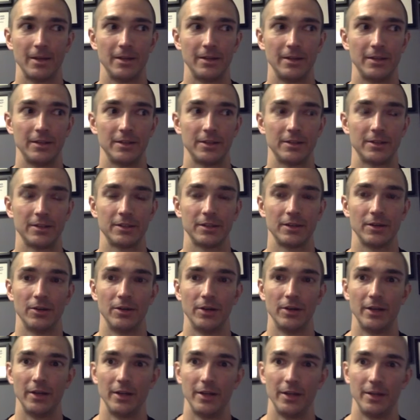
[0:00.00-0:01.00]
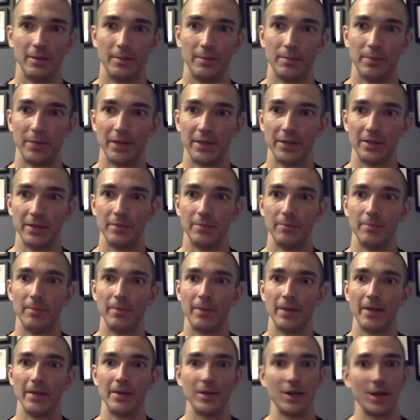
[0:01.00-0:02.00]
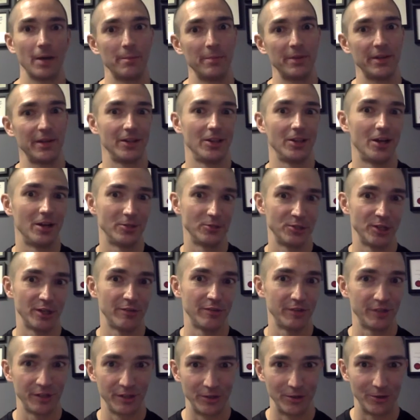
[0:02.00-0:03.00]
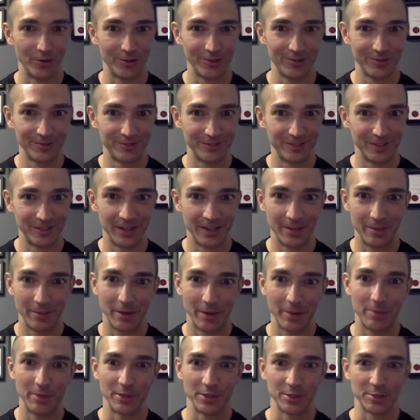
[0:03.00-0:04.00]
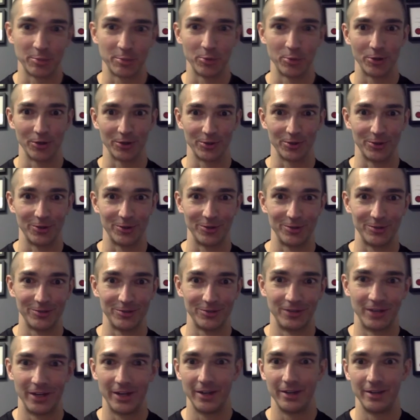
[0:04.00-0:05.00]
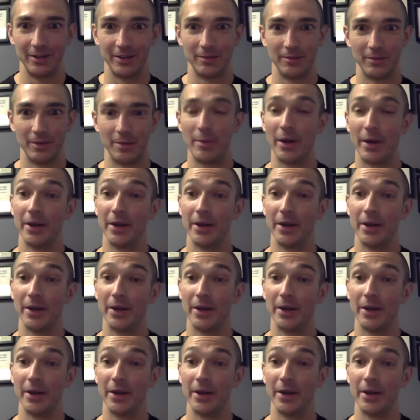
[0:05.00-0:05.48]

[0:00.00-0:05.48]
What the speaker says: it might not be a longevity goal, it might be a sport goal, right? It might